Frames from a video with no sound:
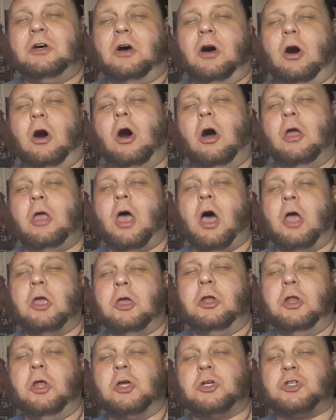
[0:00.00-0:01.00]
Oh, yeah,
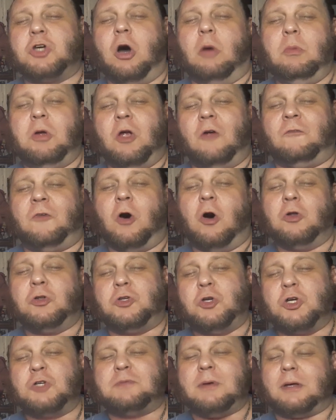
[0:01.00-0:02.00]
need to show me your phone,
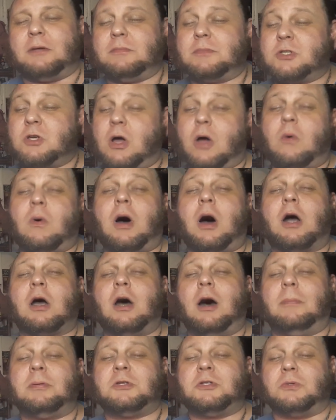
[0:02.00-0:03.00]
douchebag. So I walk
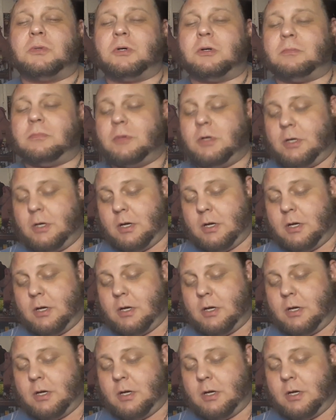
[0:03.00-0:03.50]
up to him.